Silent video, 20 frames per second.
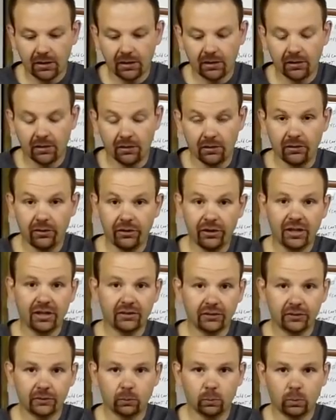This
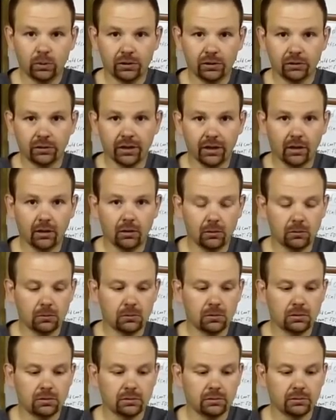will go
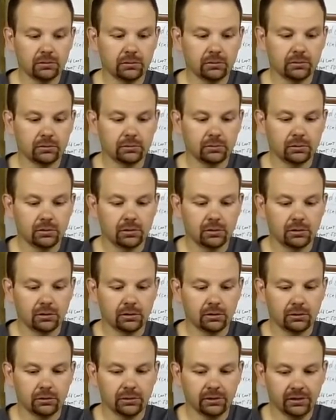
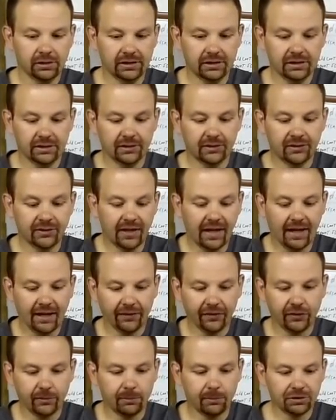inside the
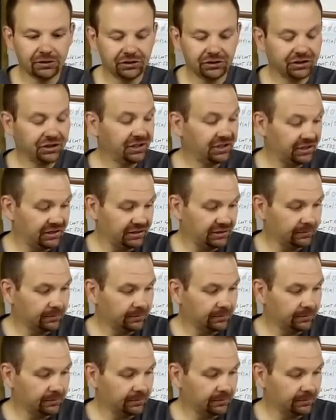machine.